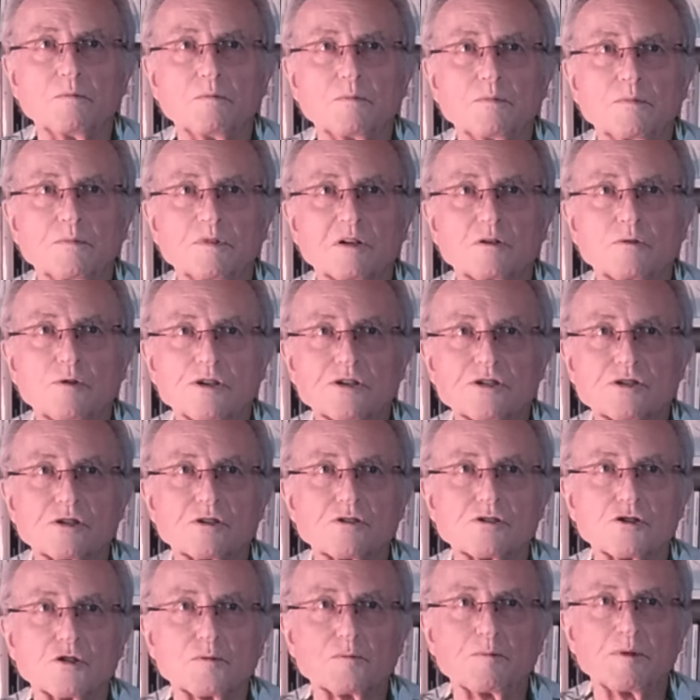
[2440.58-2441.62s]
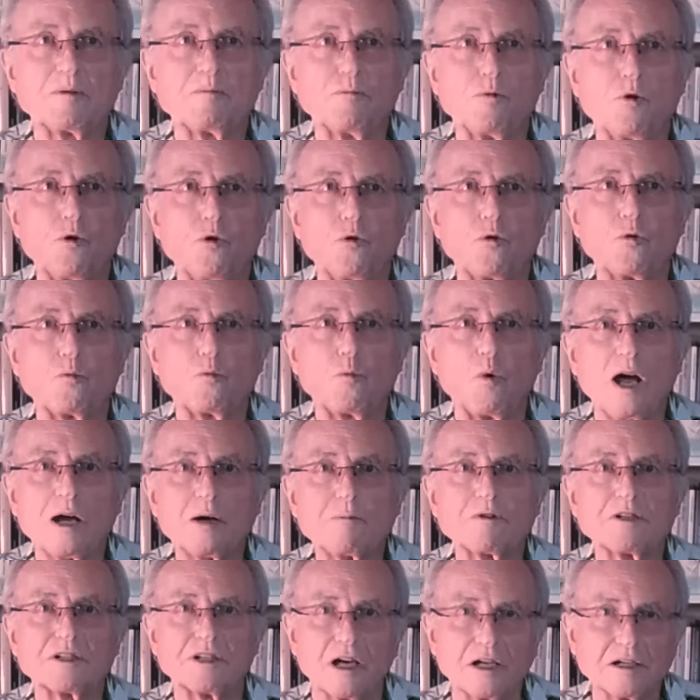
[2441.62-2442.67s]
the question should be more, why
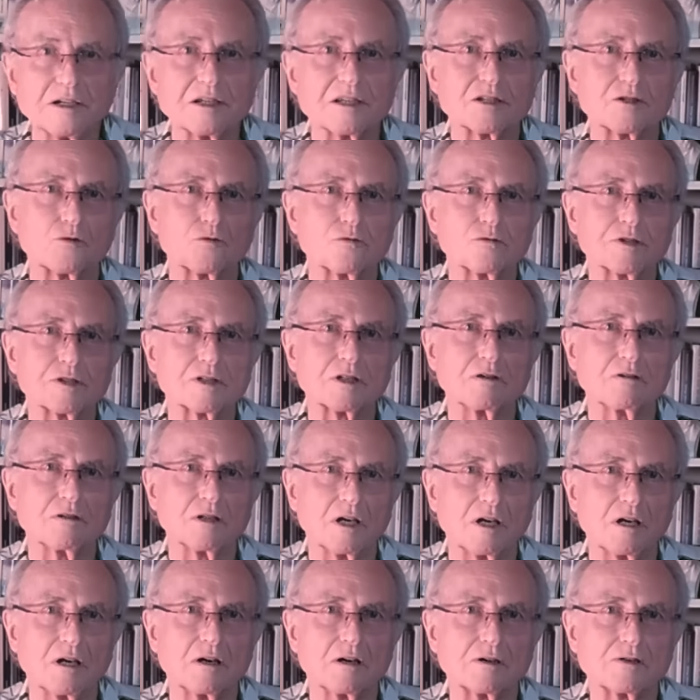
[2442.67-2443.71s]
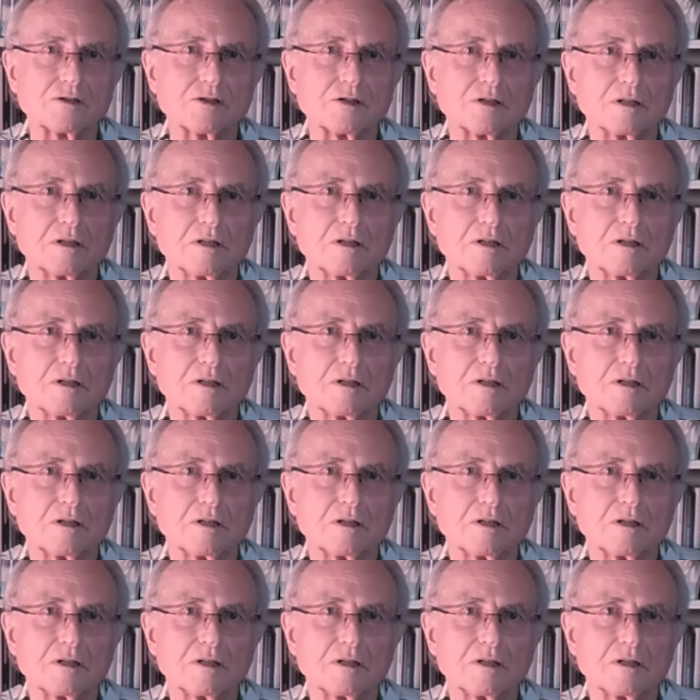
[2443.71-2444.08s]
were dinosaurs so large